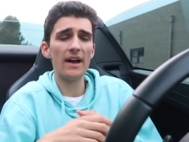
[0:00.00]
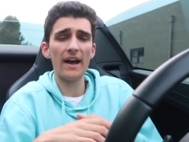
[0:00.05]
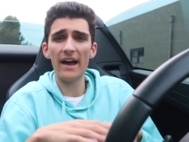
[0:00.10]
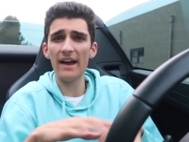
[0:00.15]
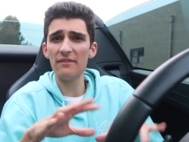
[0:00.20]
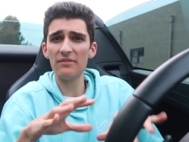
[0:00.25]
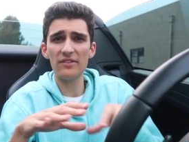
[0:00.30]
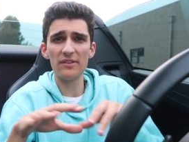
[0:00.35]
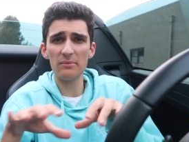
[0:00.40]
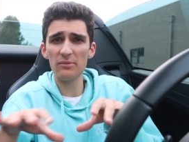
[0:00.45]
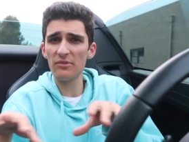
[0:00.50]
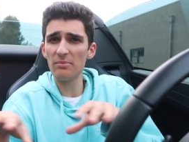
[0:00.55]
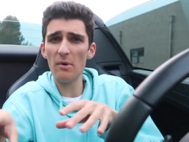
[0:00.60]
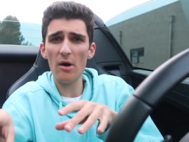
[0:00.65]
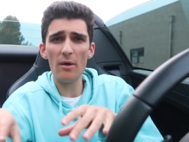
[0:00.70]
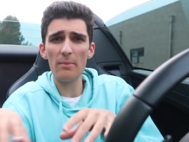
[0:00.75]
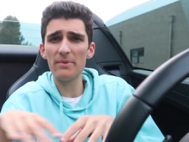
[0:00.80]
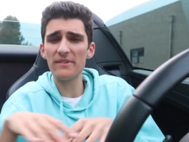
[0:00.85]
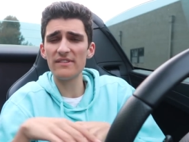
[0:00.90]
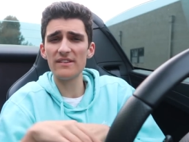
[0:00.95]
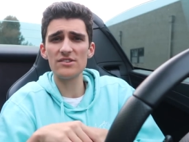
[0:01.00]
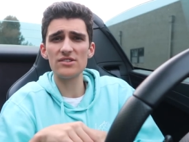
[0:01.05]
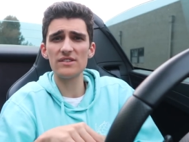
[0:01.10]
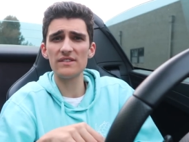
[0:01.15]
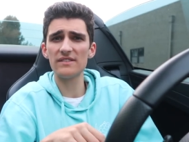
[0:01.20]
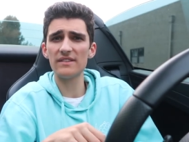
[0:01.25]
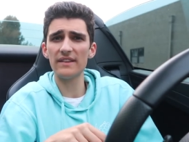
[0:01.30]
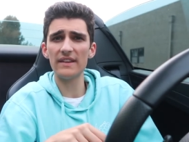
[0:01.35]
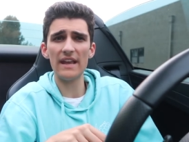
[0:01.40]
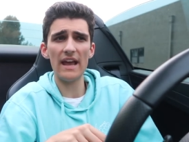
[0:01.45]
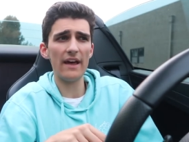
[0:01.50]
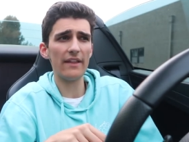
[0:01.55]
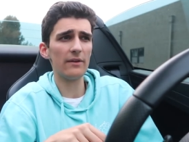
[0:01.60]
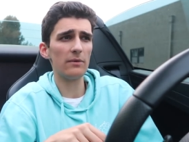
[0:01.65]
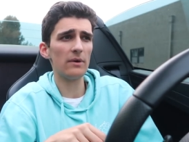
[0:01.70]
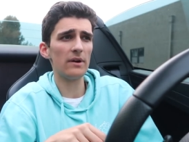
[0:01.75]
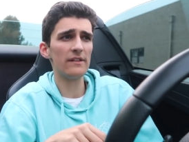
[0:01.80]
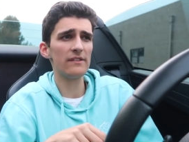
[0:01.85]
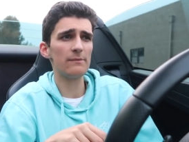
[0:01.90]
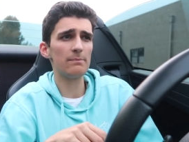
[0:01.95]
I have some small positions in the other
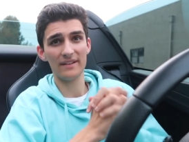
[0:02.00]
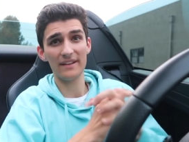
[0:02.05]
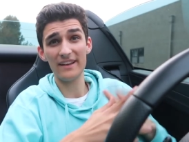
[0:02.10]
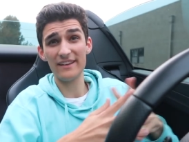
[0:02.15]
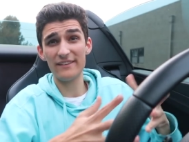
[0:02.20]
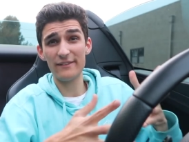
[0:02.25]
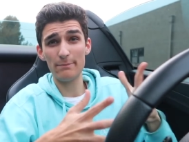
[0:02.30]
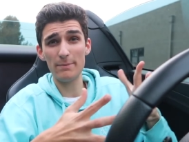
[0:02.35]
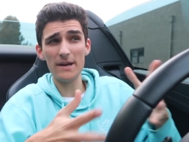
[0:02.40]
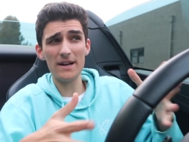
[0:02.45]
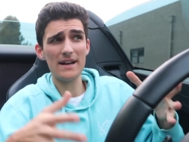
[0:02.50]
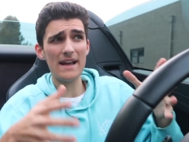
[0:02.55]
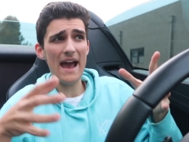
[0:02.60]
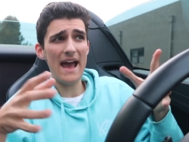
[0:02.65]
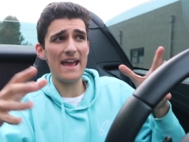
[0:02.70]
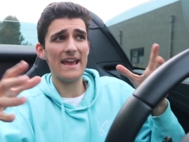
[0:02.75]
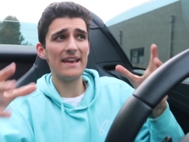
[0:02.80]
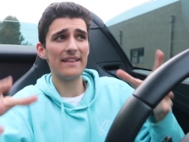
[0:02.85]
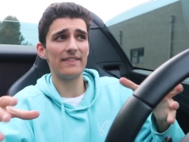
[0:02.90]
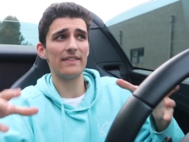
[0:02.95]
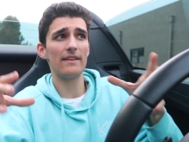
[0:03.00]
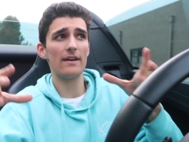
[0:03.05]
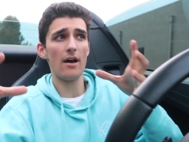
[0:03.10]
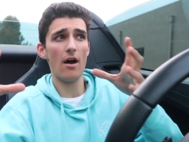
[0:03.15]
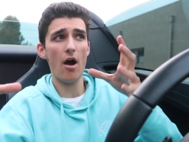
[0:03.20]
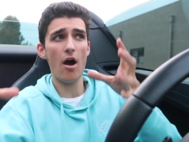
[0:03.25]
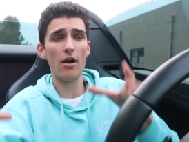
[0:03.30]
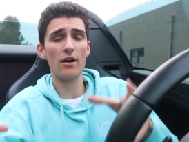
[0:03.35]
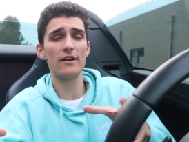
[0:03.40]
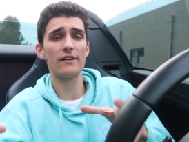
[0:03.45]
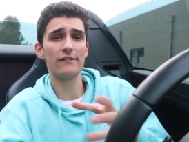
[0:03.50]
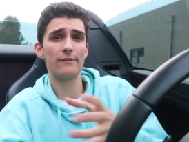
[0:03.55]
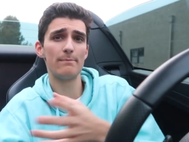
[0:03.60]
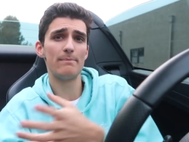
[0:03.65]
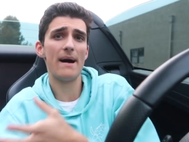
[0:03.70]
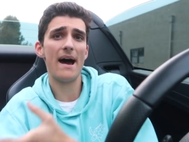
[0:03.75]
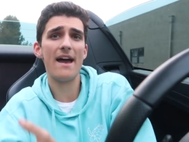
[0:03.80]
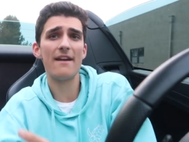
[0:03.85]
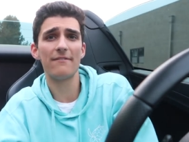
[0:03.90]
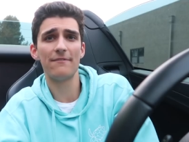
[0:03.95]
ones. Like Spirit got hit the hardest
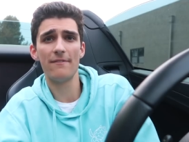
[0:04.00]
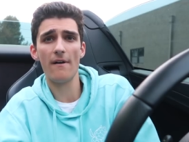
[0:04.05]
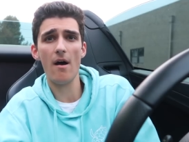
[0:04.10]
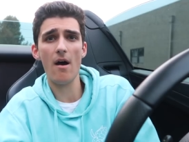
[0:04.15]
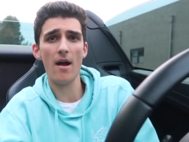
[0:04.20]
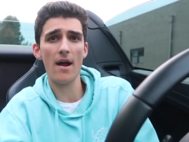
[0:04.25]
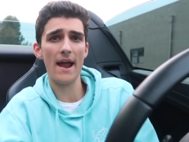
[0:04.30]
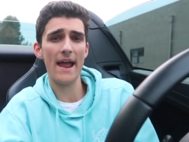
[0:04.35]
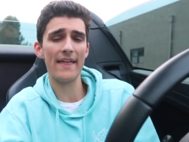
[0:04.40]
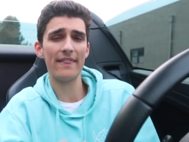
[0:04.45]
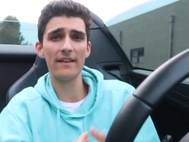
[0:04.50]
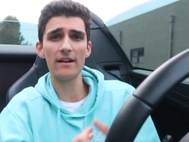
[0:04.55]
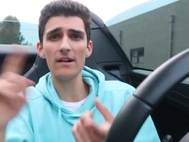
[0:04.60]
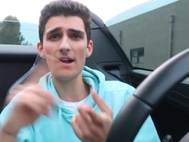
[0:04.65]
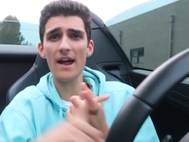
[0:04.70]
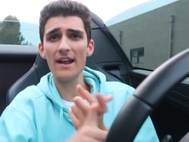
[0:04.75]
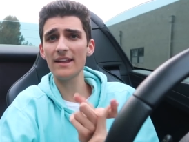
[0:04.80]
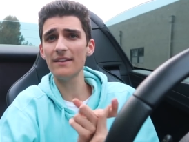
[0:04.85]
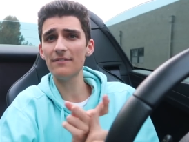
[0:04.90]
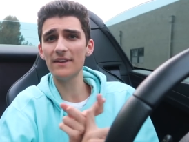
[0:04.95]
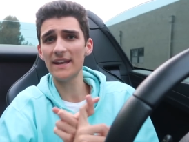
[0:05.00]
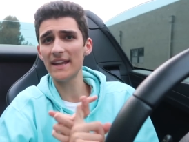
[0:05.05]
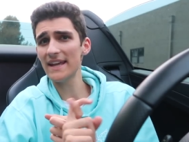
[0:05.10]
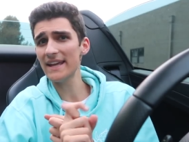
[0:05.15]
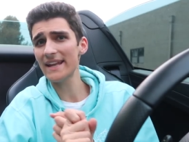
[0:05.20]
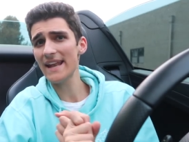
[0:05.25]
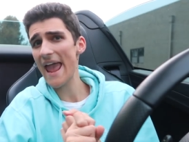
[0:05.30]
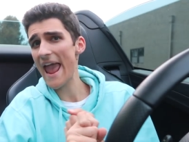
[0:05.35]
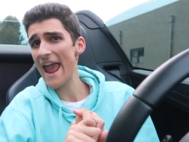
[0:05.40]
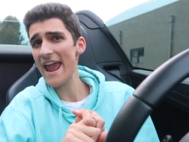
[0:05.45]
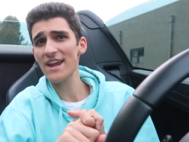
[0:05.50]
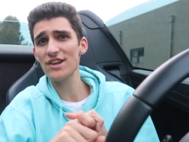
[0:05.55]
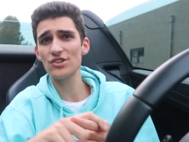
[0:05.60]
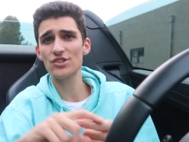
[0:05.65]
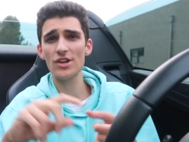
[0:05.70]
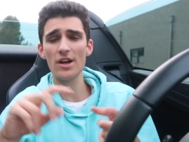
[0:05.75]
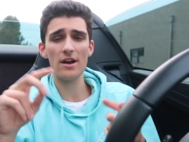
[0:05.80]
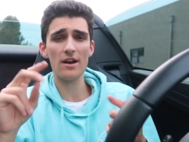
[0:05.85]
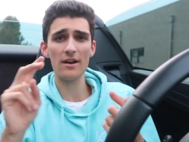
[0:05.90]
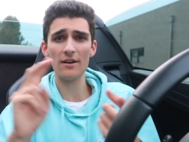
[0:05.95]
by far and they're not even in
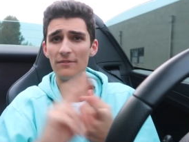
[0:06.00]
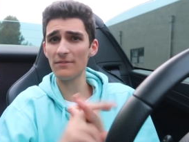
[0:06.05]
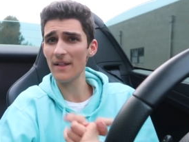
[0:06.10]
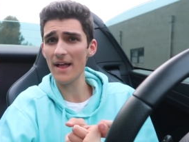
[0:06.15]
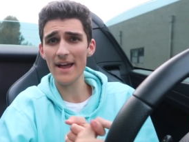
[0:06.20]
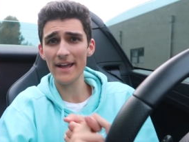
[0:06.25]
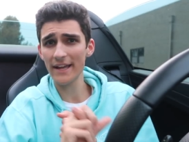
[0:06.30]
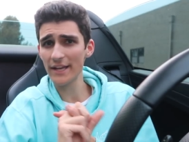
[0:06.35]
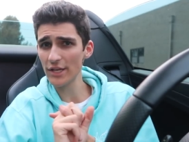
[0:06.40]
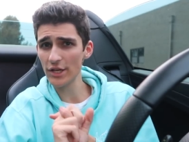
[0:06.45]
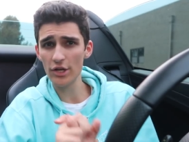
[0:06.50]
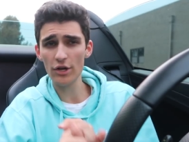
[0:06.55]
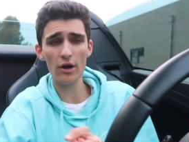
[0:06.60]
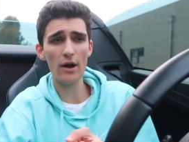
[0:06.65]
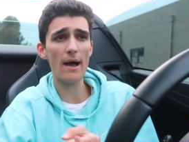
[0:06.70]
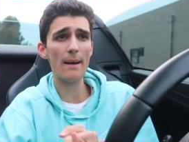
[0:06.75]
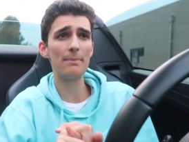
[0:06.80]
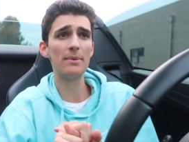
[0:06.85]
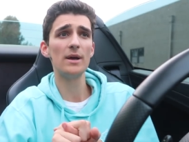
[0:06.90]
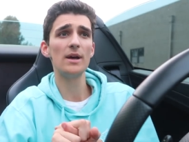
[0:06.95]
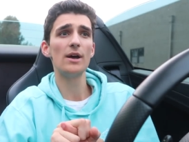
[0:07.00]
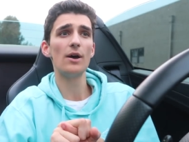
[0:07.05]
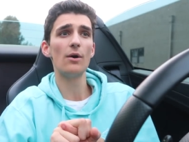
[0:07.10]
Asia or flying in Europe